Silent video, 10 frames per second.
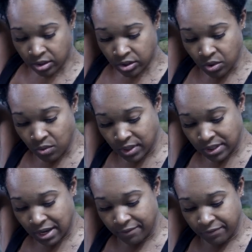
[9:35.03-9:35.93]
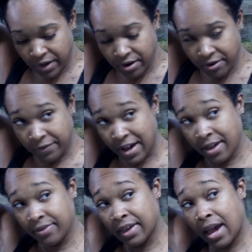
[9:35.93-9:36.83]
So once I
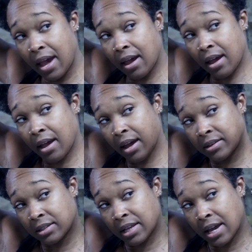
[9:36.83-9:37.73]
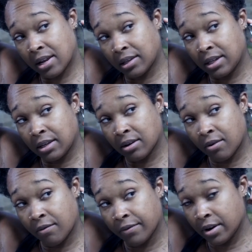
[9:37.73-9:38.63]
verify that, I just kind of lean
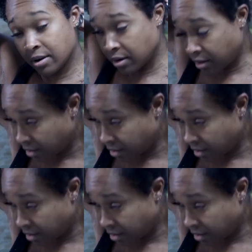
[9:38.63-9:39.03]
over